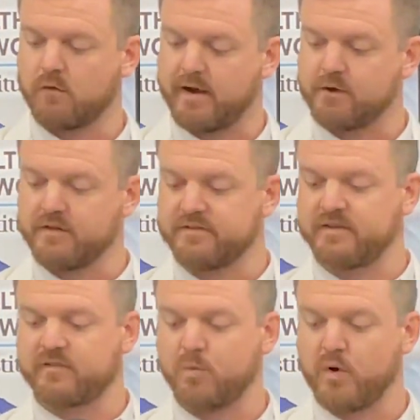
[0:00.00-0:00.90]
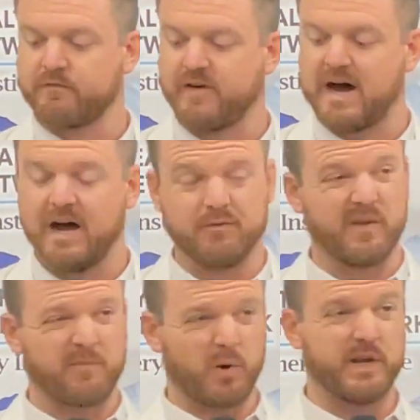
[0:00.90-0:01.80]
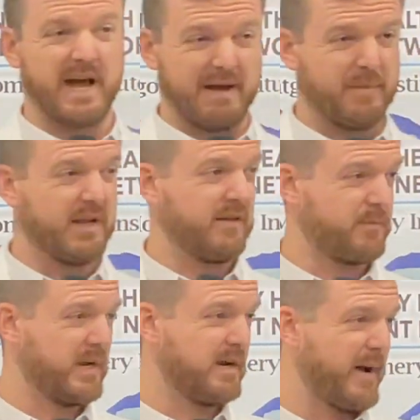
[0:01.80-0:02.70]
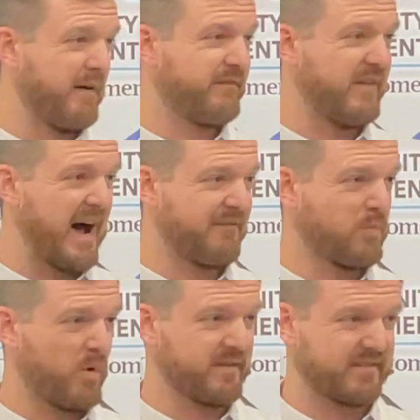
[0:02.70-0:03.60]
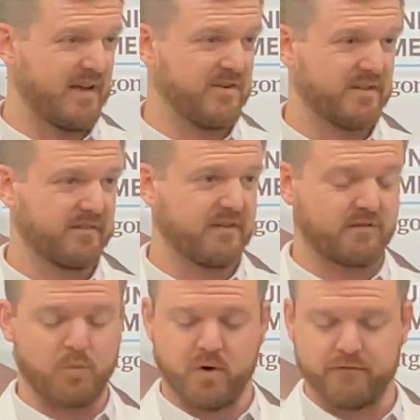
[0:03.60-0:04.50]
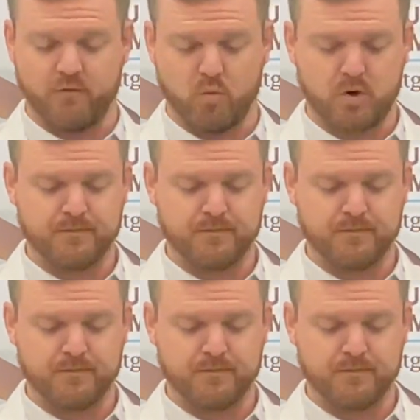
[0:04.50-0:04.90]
greater than 6.5, with prediabetes being about 5.7 to 6.4,